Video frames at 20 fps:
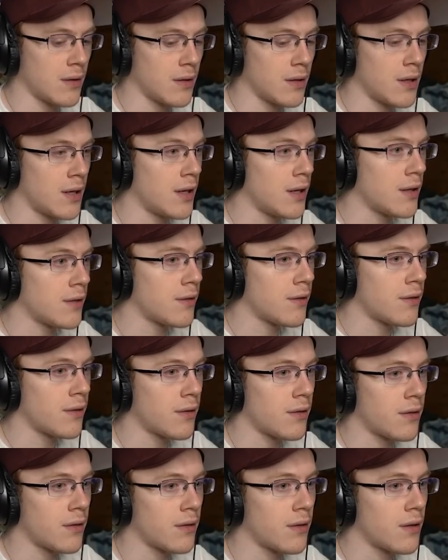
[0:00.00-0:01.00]

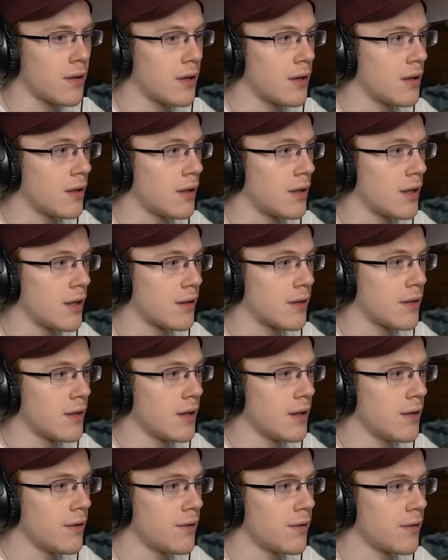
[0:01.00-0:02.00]
Let's hit
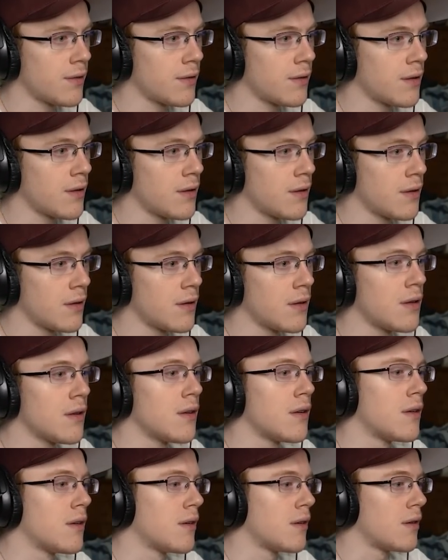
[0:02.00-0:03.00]
this.
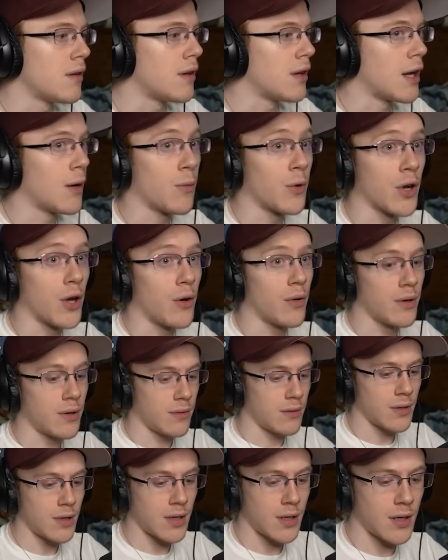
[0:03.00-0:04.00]
And we're going.
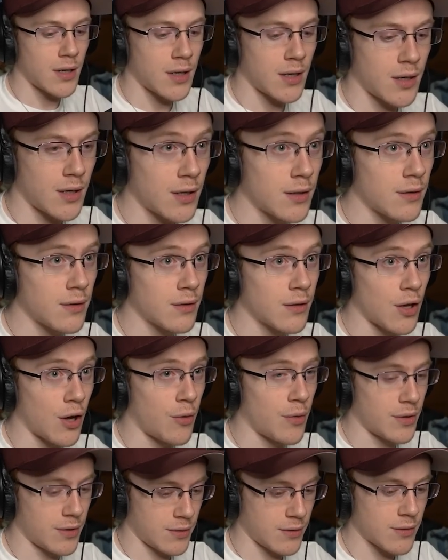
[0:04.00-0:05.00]

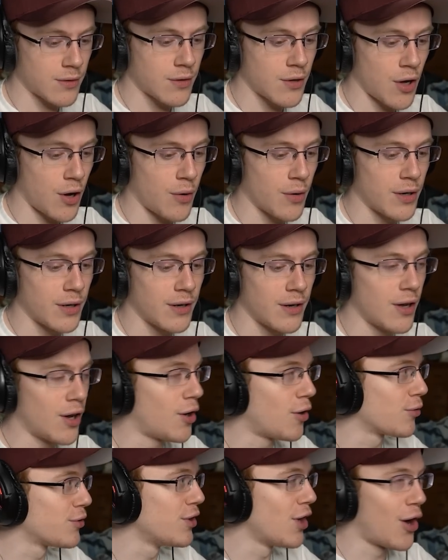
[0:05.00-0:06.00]
Going.
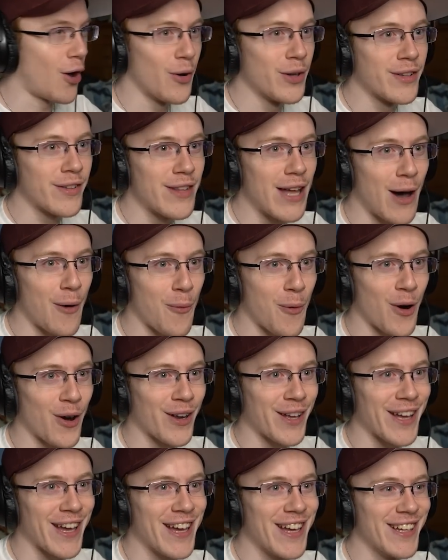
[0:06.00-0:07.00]
Oh no, it's not
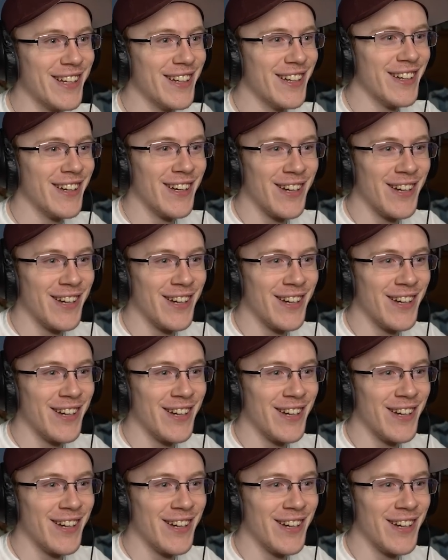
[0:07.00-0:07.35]
working.